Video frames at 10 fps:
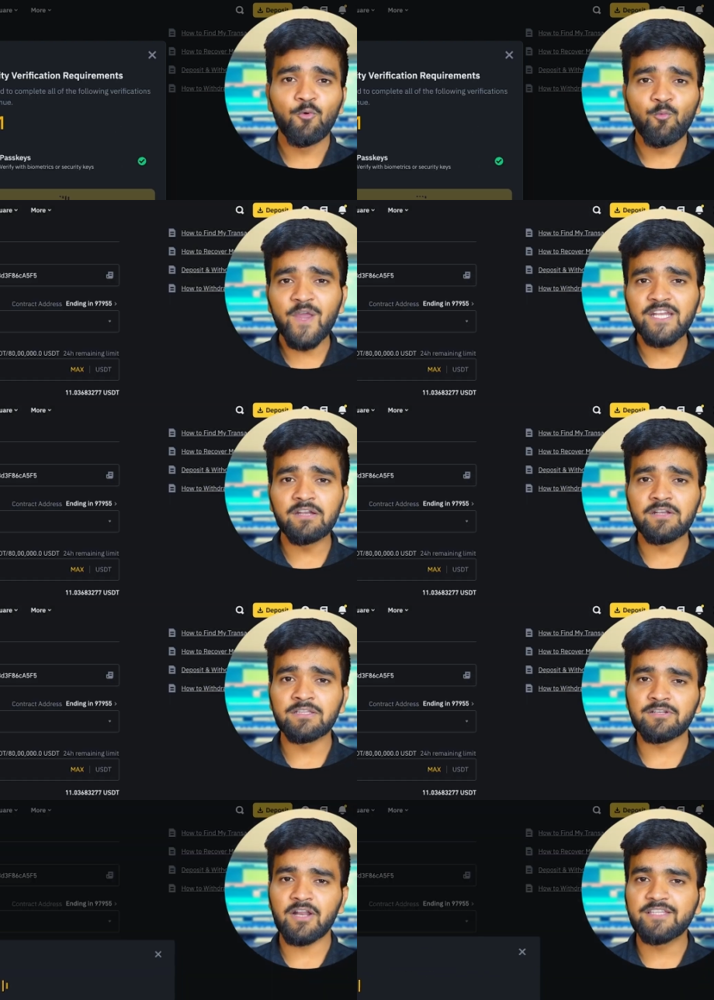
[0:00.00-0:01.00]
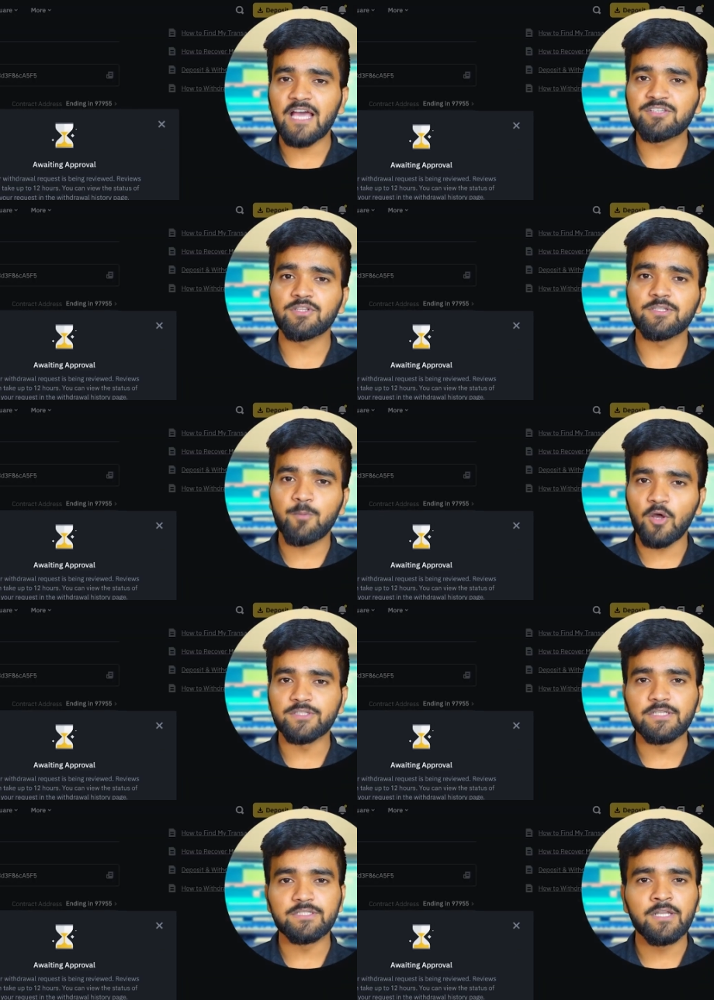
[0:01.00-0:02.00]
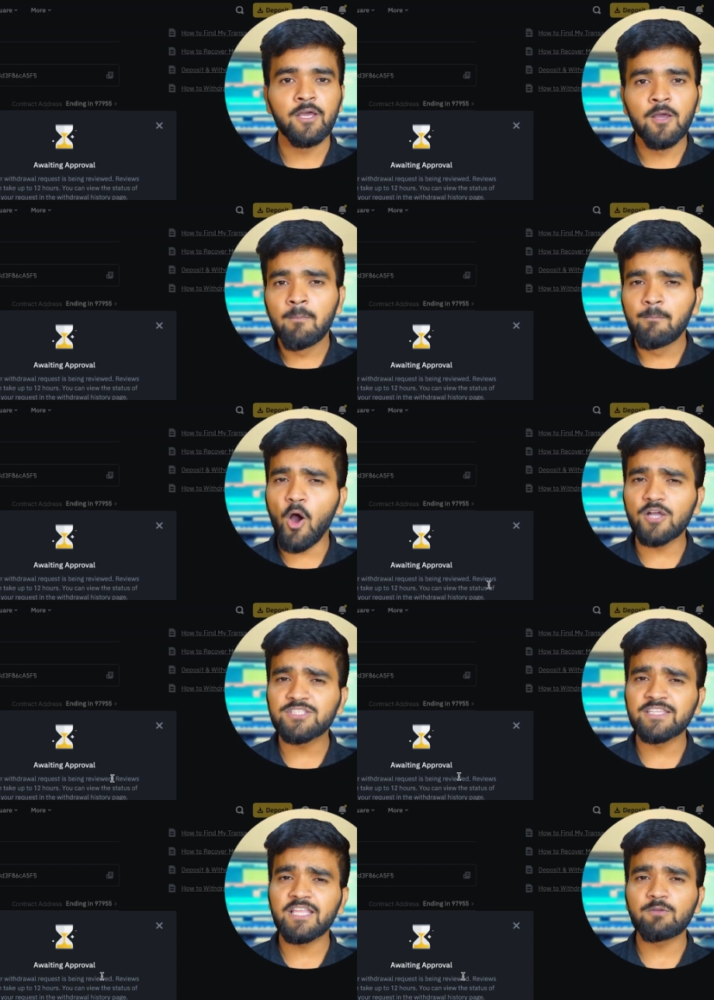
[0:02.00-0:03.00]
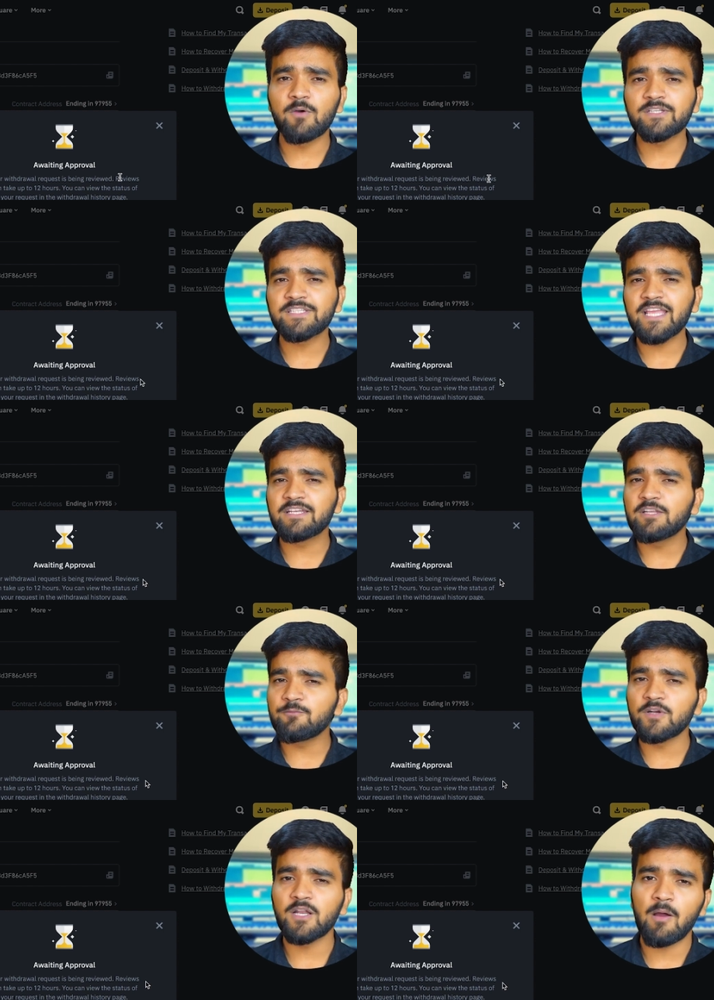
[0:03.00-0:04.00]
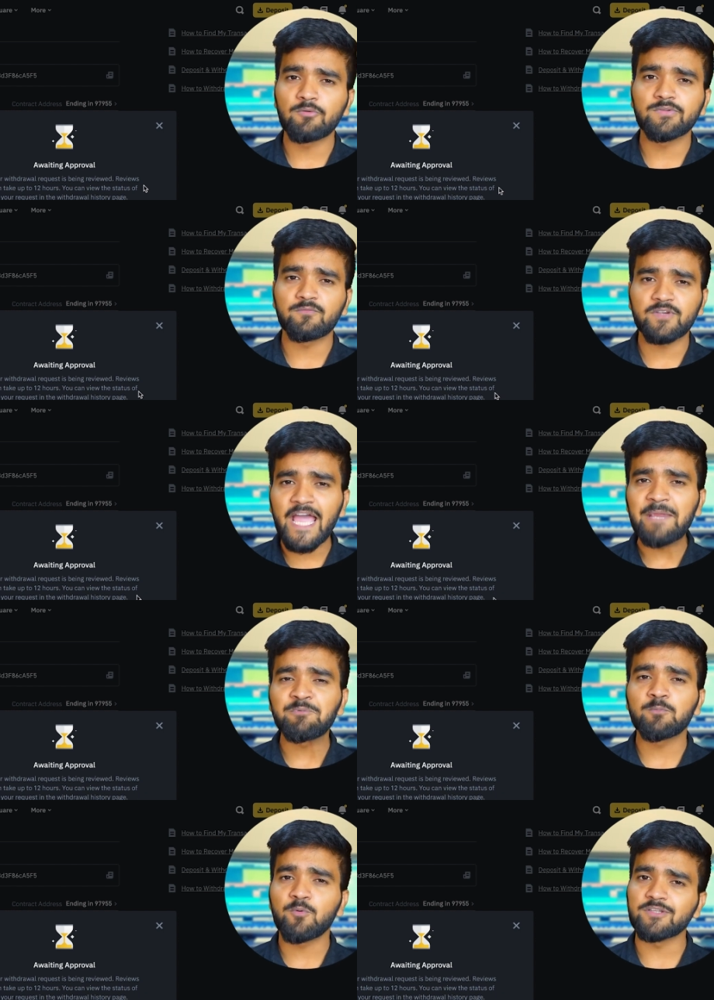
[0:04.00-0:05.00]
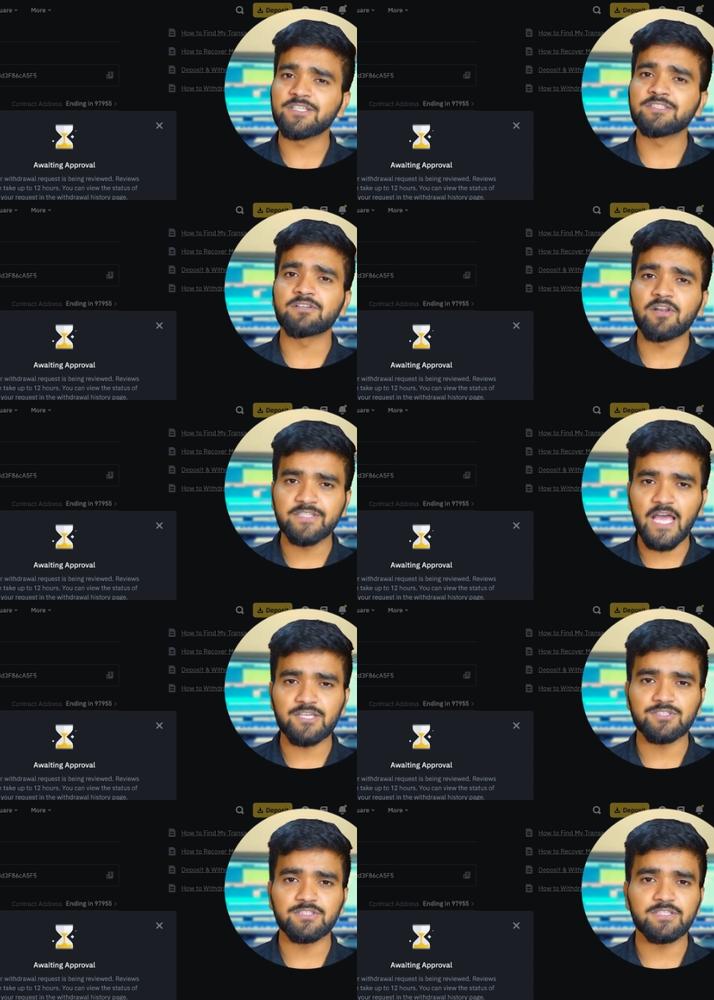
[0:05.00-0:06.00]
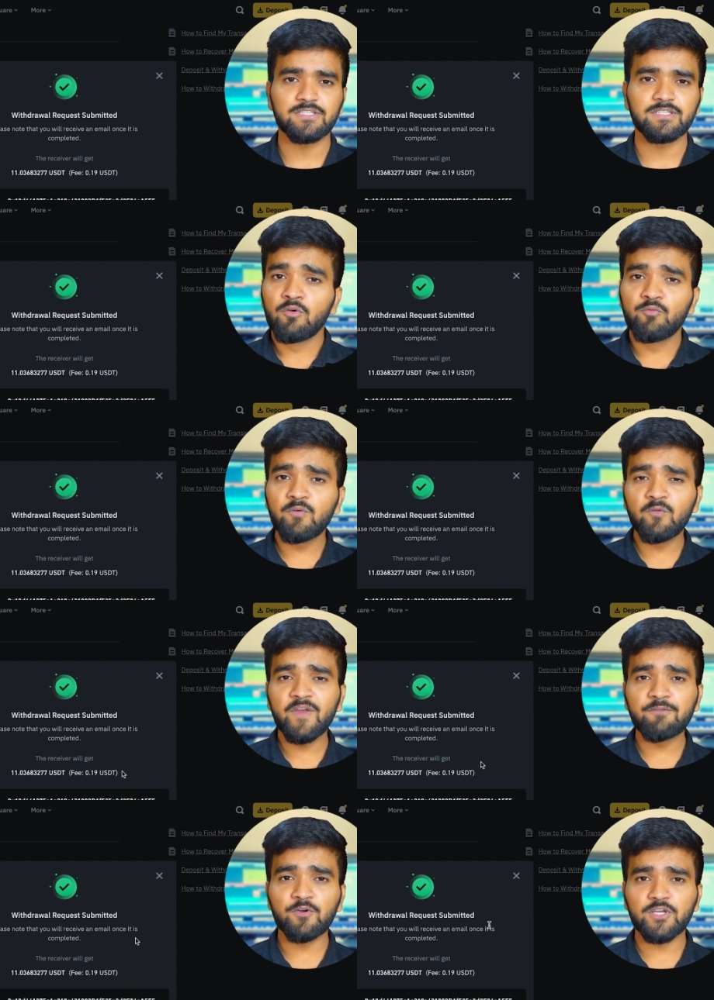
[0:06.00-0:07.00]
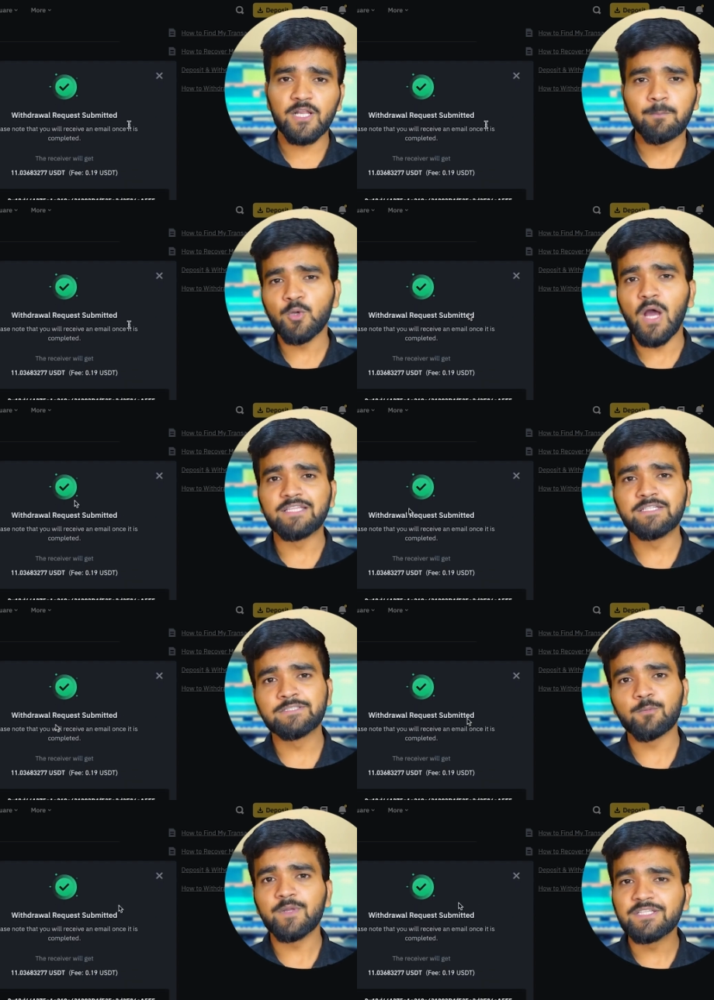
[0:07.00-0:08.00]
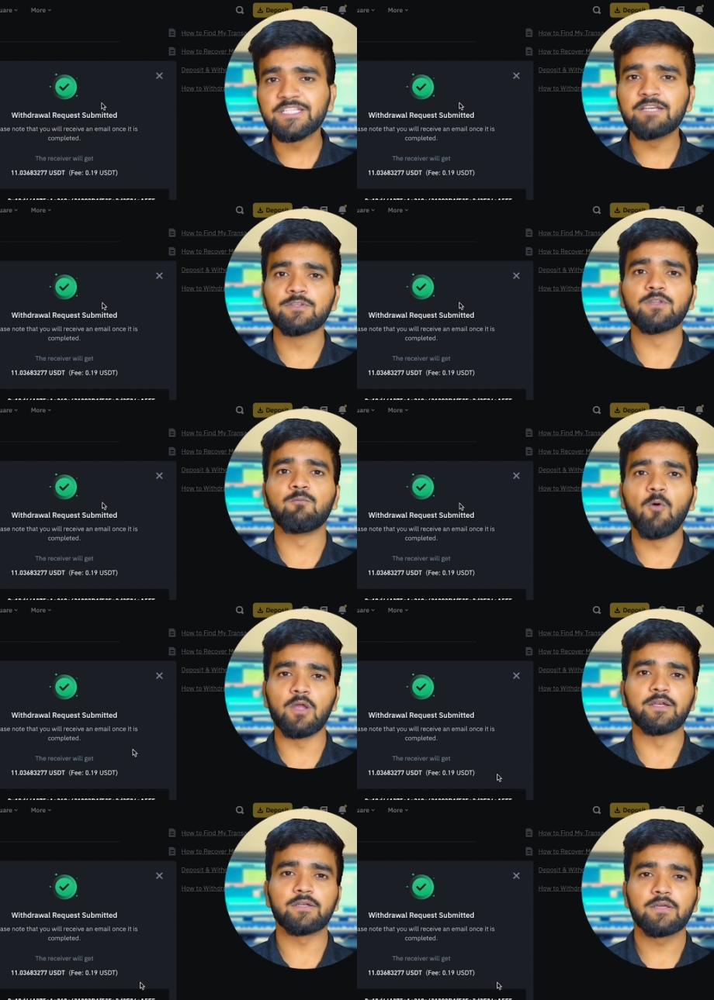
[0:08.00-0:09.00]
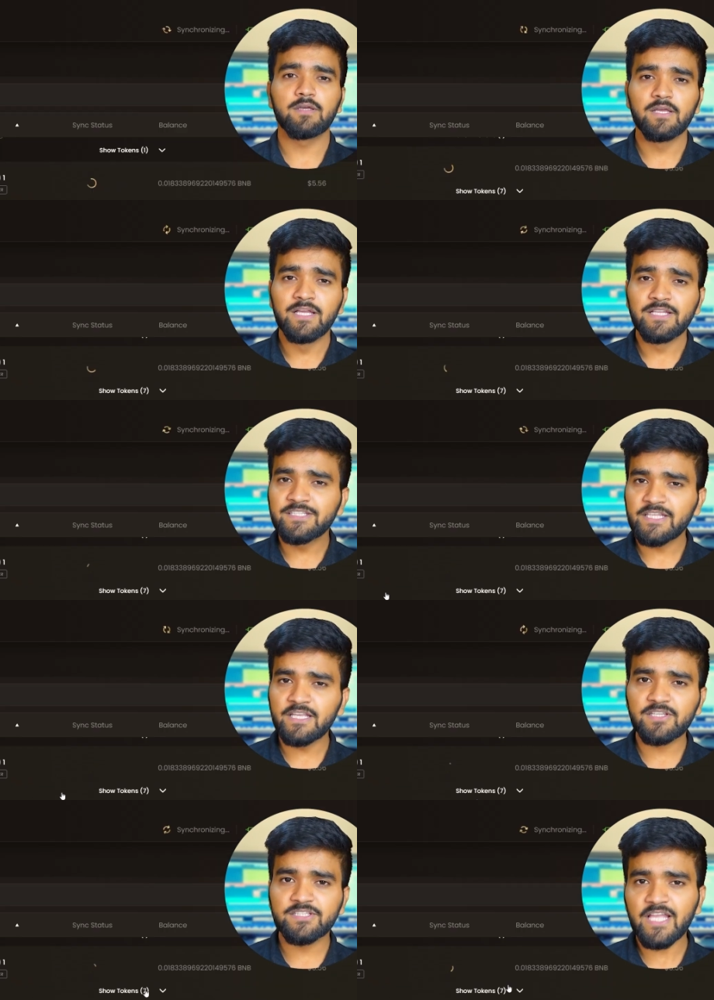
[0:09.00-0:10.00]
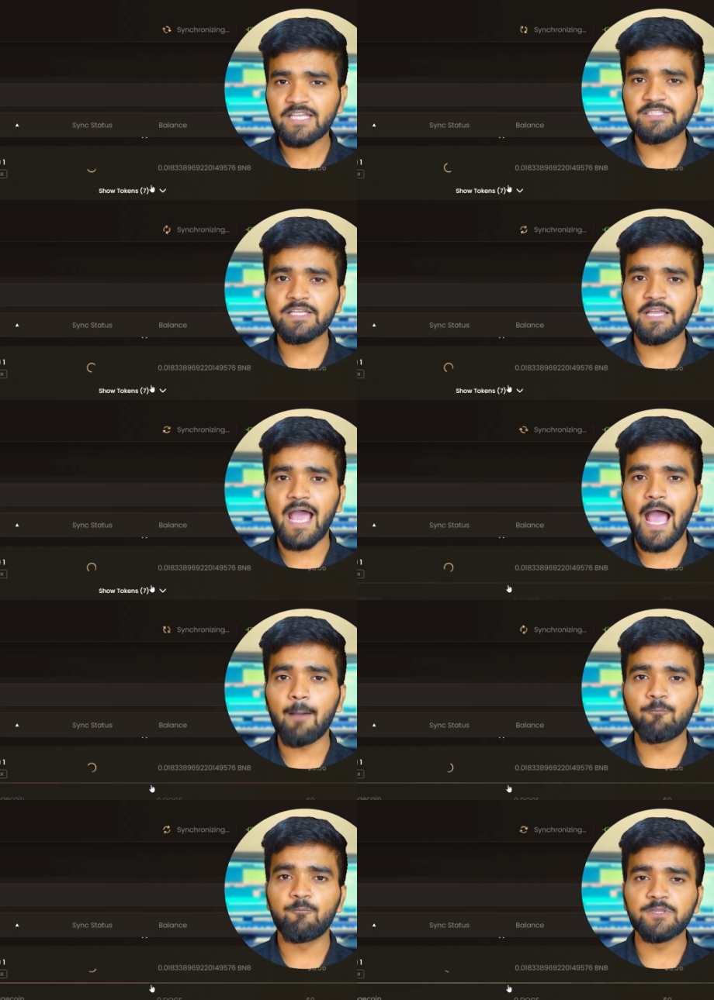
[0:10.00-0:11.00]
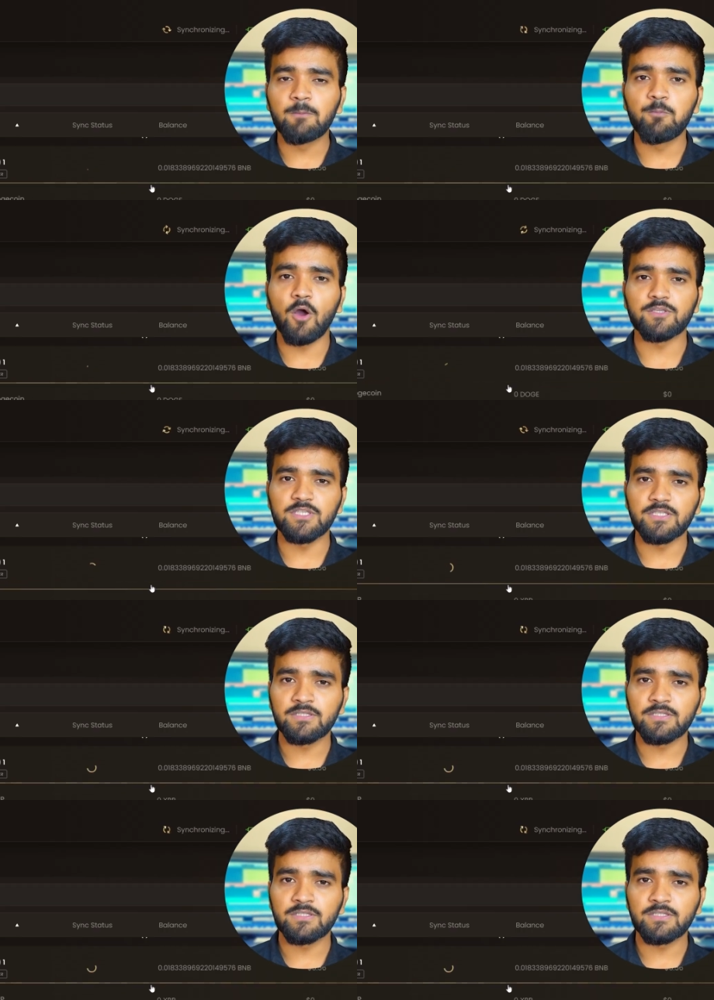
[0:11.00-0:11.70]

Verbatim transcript: Wait until the transaction is processed. Blockchain networks take different amounts of time to process the transactions. We will wait for the crypto assets to be received in the wallet. Sync the CySync app with the blockchain.